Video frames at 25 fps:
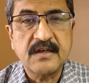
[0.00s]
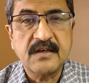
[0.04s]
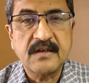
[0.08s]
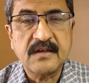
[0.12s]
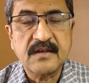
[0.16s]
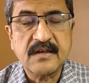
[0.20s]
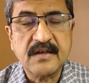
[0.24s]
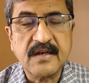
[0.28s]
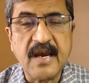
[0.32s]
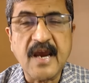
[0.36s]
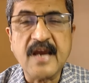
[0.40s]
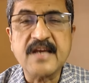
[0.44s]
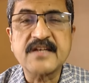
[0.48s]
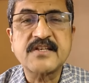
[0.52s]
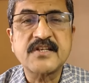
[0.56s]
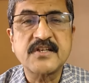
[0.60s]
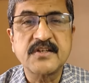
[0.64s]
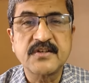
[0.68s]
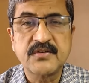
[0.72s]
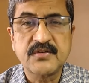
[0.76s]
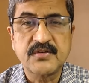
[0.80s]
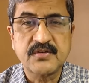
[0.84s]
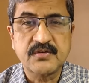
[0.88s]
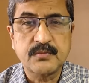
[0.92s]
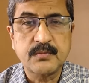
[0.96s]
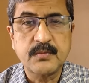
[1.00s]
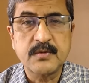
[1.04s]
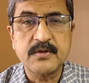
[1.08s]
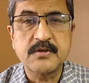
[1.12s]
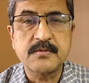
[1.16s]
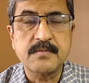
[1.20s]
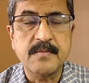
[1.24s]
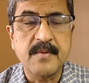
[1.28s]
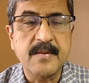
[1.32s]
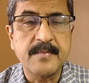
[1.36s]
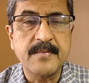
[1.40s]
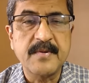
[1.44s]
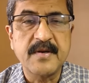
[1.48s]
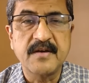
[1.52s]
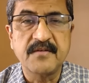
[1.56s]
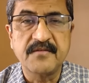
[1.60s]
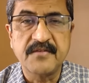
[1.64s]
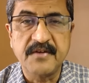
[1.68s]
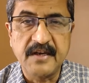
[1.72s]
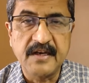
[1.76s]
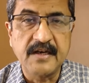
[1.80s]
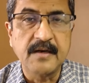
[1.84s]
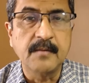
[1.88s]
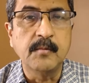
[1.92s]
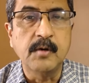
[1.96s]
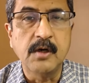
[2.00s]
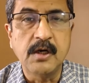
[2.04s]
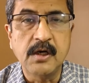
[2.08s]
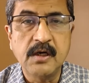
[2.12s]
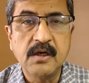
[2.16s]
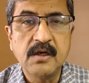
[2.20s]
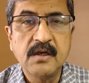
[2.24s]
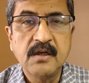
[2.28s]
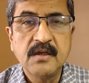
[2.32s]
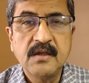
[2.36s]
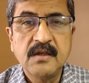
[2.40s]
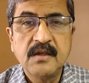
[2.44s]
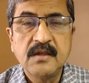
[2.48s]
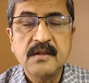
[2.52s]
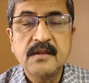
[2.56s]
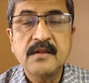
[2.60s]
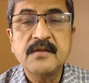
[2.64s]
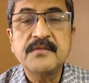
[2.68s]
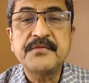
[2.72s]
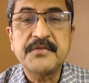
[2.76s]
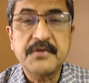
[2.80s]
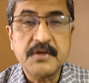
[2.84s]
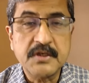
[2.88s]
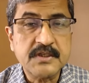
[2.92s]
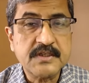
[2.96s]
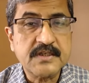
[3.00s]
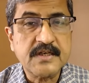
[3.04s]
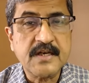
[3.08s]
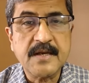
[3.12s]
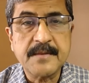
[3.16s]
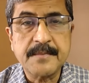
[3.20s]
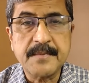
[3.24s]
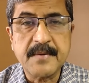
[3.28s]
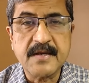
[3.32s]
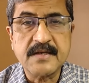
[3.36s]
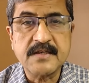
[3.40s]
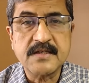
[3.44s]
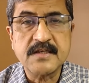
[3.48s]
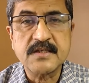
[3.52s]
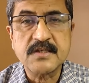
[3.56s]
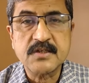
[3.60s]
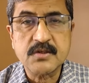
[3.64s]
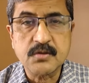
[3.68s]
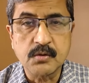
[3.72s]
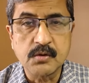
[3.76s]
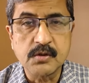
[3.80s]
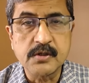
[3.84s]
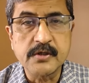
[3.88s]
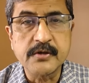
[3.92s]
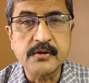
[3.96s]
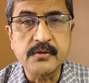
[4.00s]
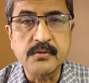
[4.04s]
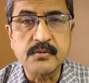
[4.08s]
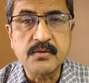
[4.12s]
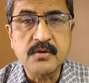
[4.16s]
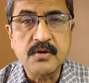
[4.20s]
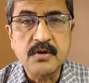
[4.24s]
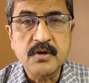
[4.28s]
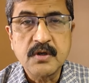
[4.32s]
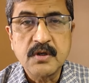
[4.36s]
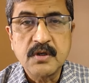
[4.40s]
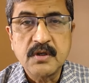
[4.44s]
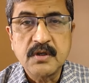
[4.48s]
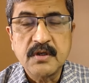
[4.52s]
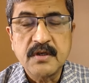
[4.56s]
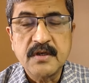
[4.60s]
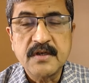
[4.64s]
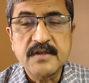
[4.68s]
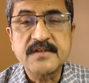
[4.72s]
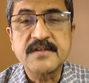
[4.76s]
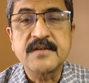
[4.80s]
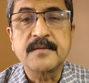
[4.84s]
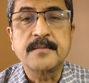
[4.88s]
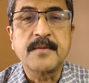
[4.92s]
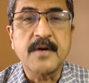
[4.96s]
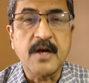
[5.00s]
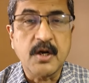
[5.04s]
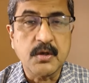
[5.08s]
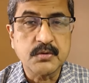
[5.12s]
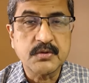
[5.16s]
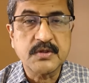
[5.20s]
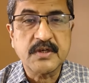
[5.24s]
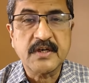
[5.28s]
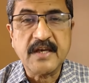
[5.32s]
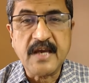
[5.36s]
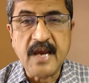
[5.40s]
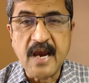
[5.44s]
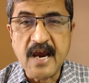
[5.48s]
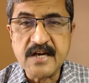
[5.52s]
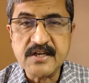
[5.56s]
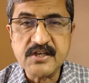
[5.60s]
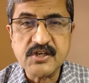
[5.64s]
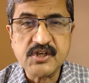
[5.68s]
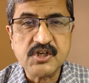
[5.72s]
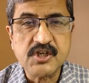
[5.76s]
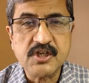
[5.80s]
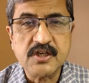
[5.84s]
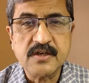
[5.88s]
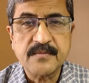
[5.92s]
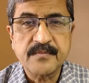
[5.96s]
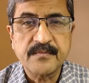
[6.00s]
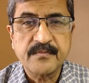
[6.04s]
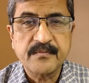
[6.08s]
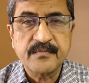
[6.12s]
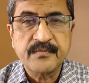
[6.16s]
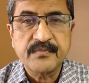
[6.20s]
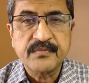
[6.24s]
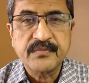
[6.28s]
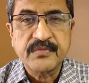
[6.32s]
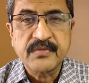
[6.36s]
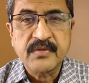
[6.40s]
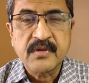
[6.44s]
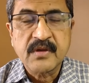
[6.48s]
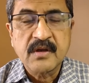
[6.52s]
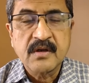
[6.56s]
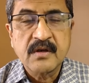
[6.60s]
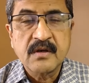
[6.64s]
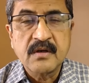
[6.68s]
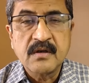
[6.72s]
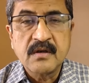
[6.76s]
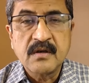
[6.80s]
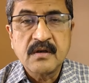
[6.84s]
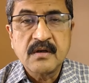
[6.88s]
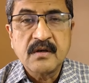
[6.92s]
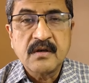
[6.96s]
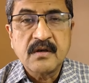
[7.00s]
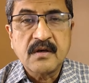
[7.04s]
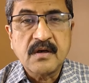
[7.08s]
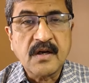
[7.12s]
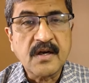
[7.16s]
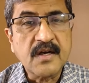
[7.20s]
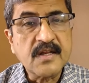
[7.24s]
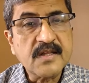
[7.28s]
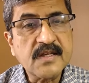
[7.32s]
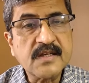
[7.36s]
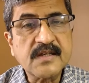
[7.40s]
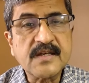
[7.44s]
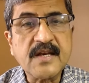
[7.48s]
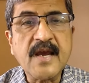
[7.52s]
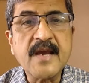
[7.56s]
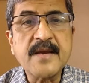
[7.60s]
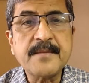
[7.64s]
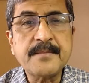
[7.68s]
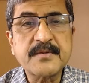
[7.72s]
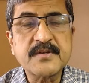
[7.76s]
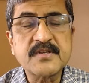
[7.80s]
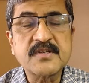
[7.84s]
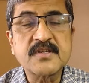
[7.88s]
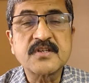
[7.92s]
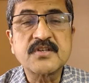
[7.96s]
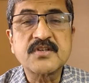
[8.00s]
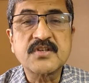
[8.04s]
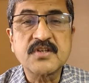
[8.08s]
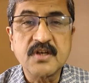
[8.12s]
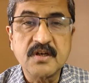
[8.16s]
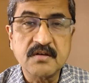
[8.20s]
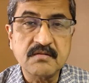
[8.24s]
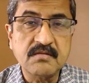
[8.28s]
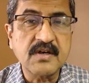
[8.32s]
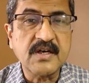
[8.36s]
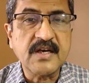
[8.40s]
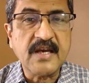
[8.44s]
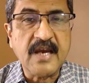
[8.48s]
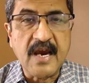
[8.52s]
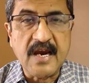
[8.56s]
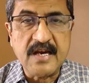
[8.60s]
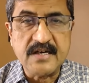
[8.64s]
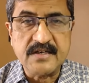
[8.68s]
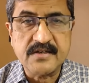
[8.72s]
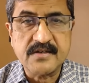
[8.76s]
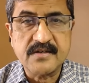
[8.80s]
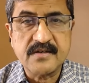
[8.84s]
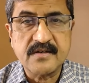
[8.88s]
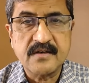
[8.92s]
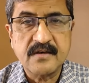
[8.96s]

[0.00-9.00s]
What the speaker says: caches which may be available. The first type I just told you is the browser cache. Another type is the server cache,